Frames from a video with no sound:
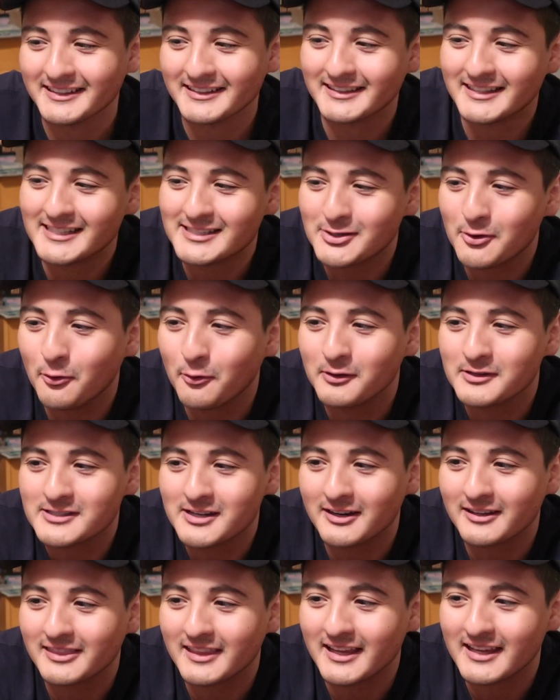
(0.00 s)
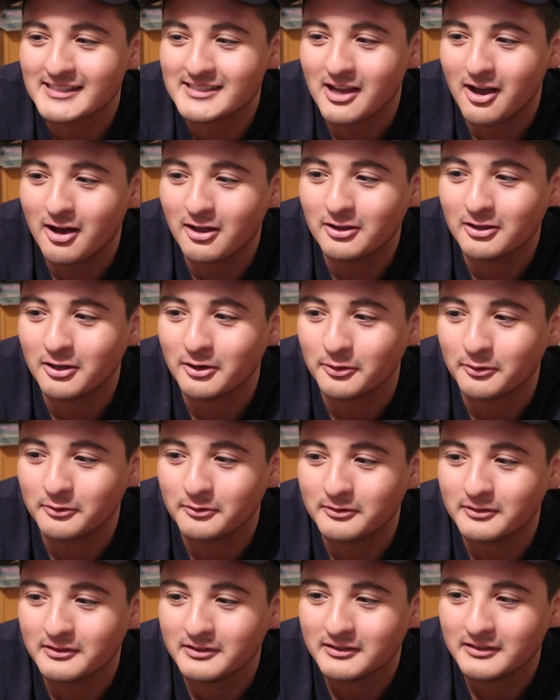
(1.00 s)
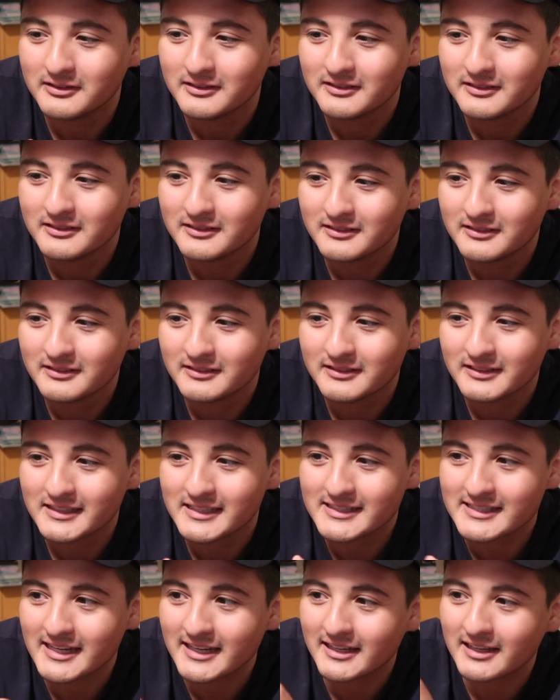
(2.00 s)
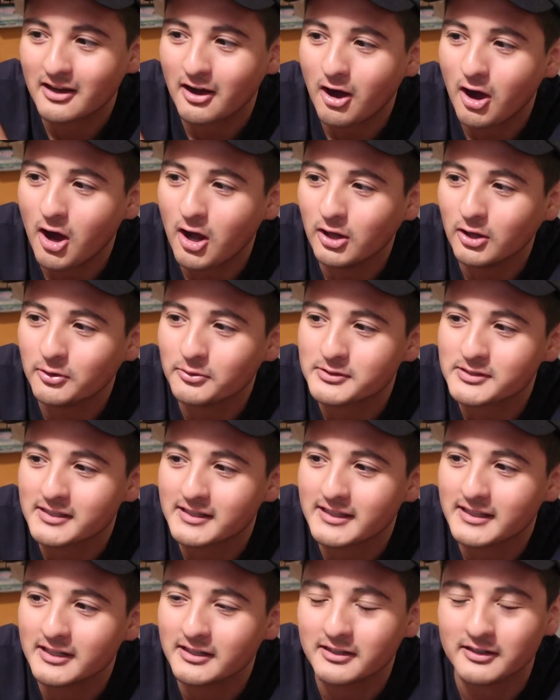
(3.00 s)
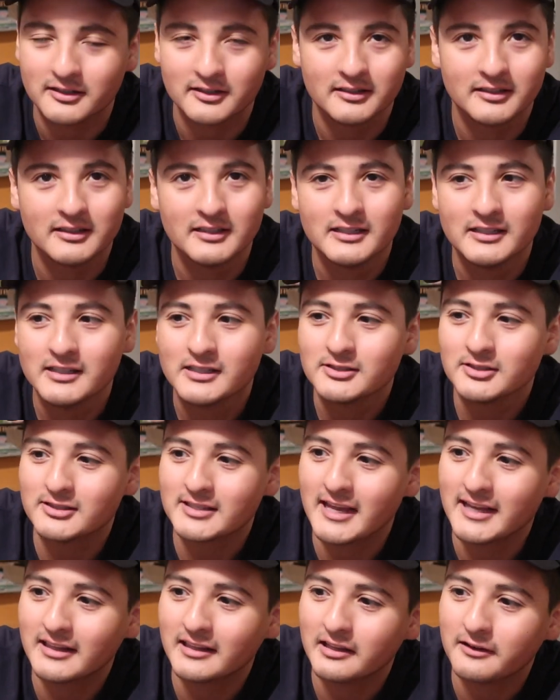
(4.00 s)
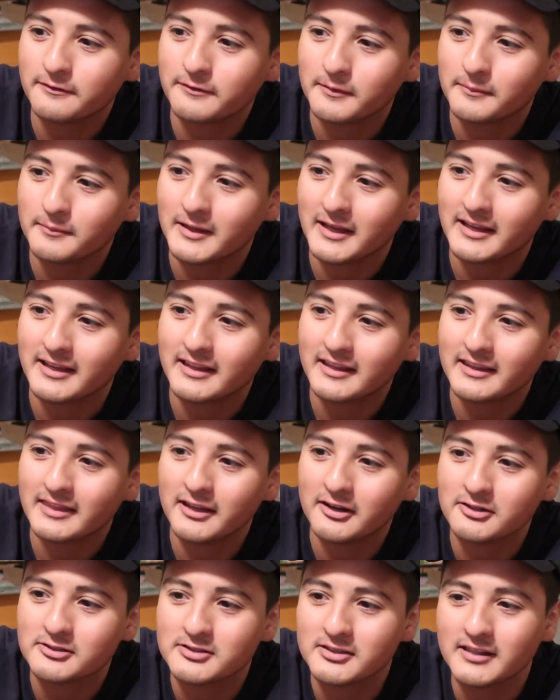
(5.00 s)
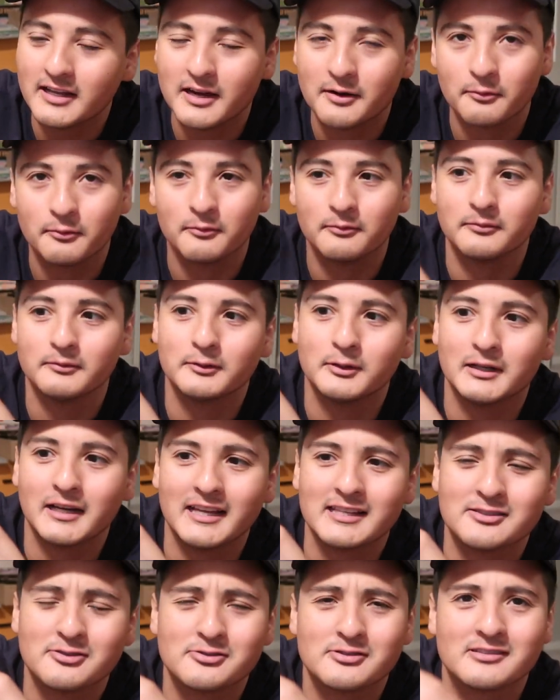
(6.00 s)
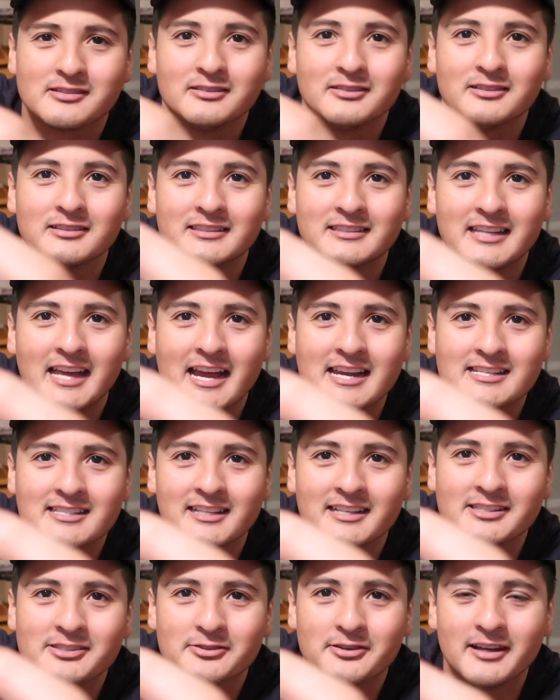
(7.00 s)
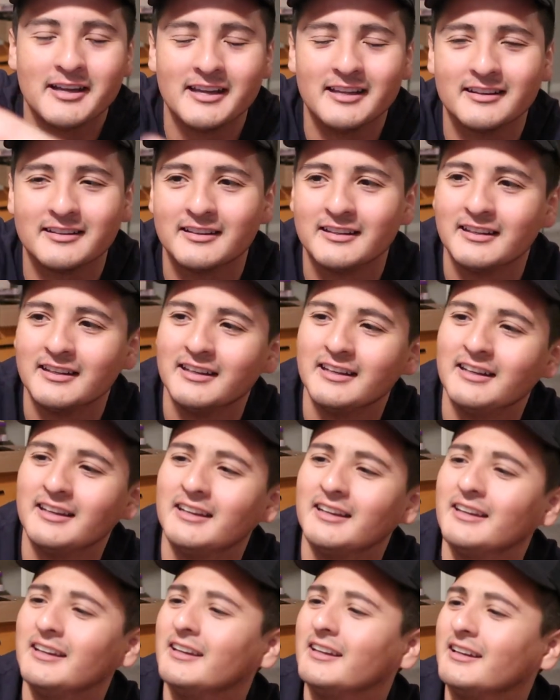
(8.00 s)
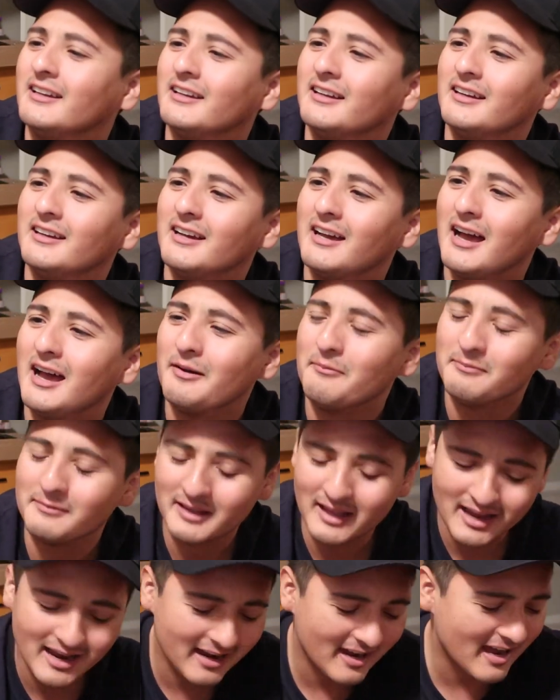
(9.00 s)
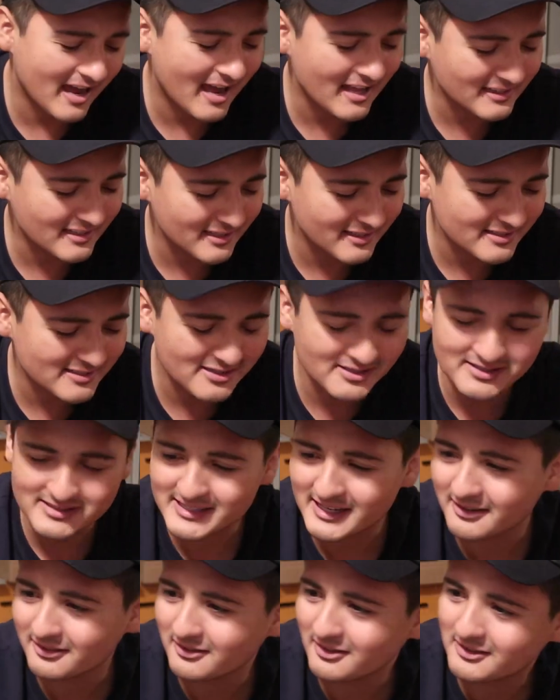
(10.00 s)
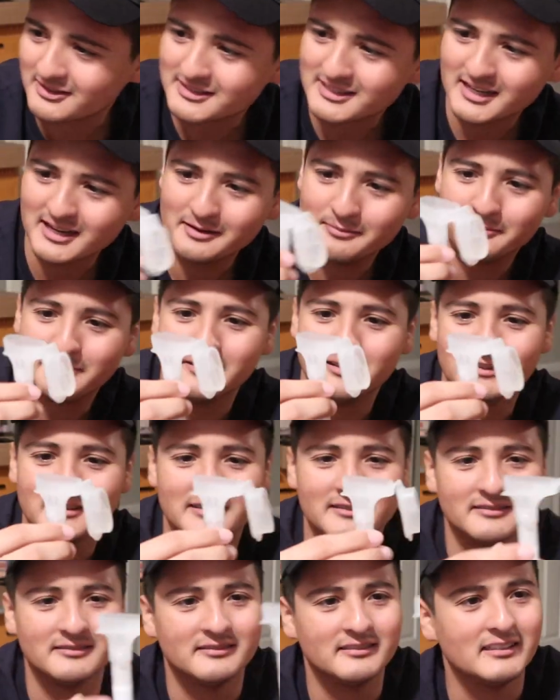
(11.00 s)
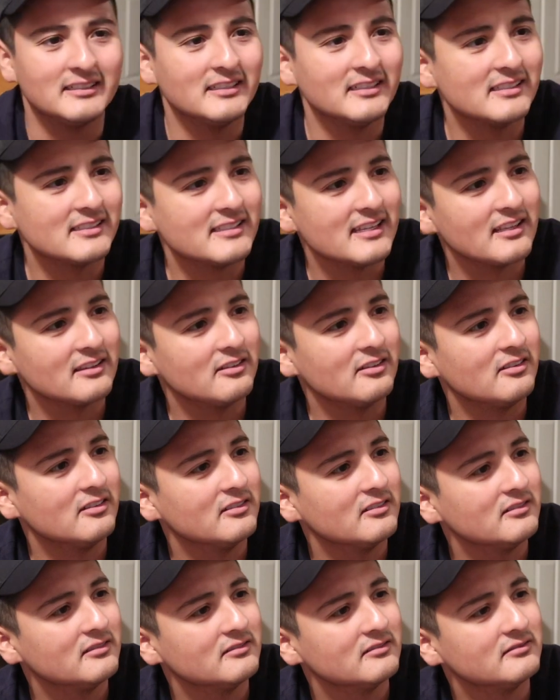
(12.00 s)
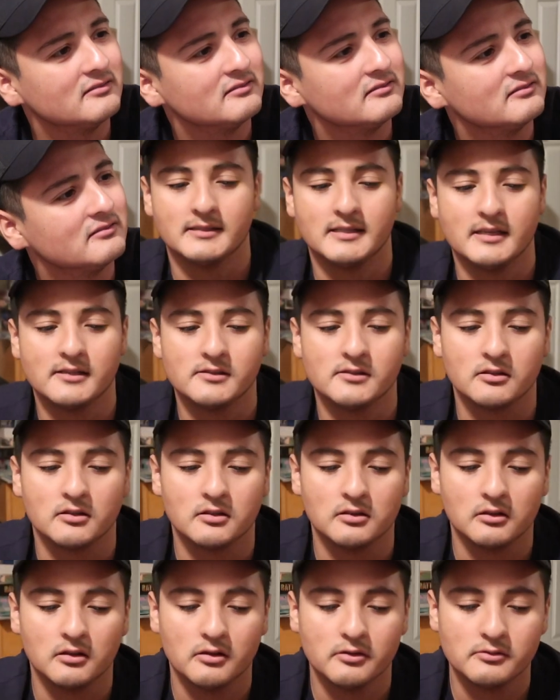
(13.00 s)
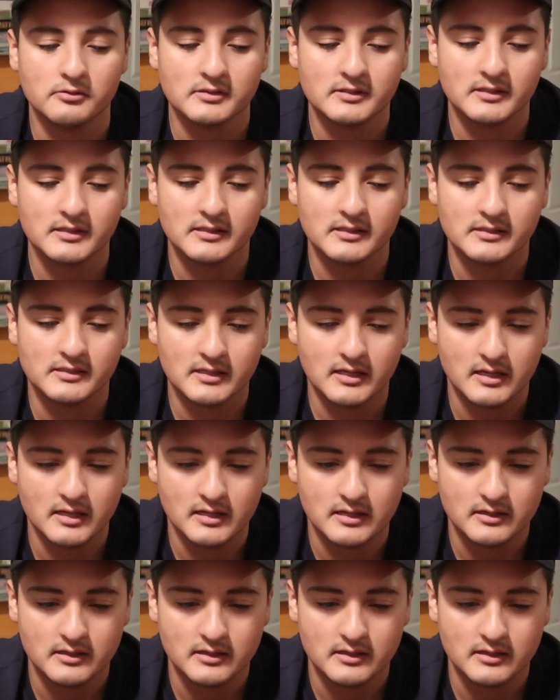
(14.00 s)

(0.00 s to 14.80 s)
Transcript: This whole entire thing is hollow. It's like hollow to here. So technically from like there to there, where I guess those little dash lines are at, I'm like, I thought this didn't take a long time, but it didn't take long. It says to close this.